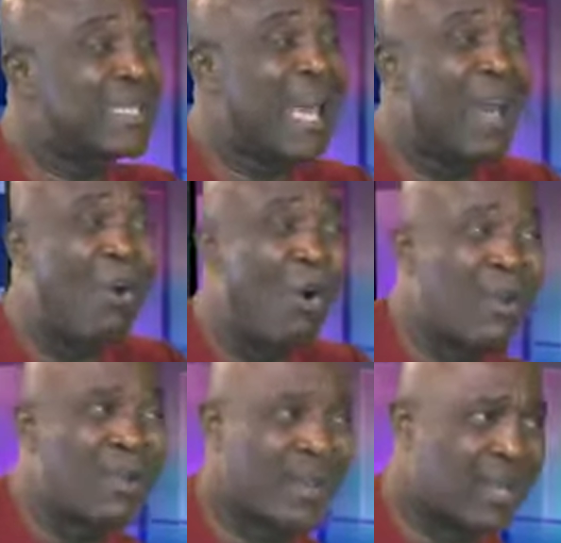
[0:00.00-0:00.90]
are
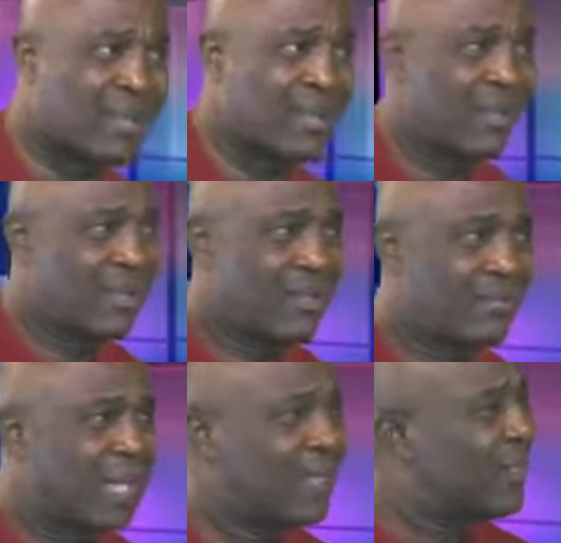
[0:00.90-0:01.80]
hungry.
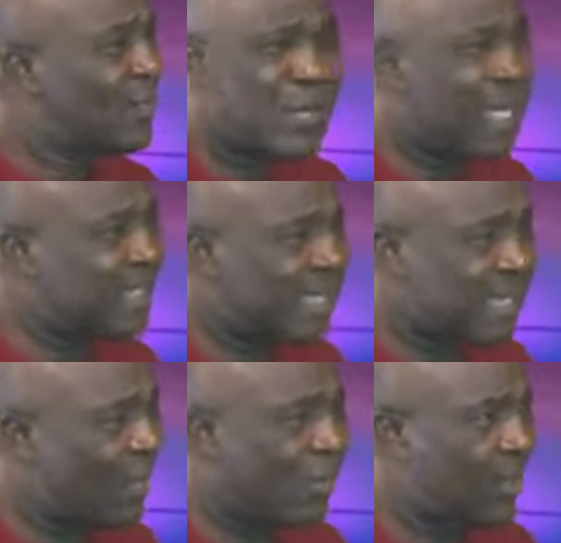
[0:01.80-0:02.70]
Do you know Nigerians
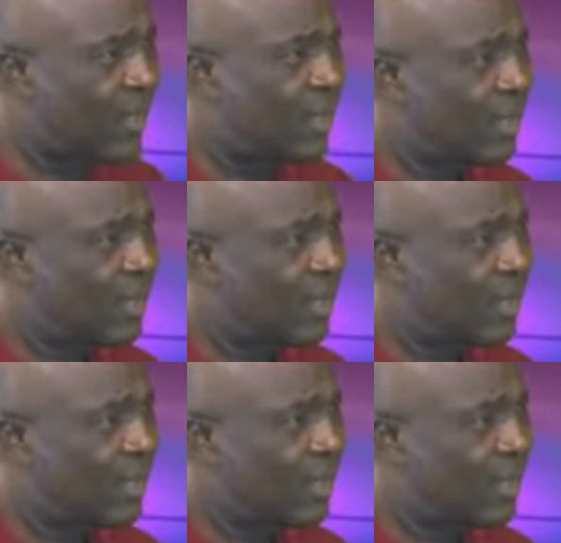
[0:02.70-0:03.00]
are hungry?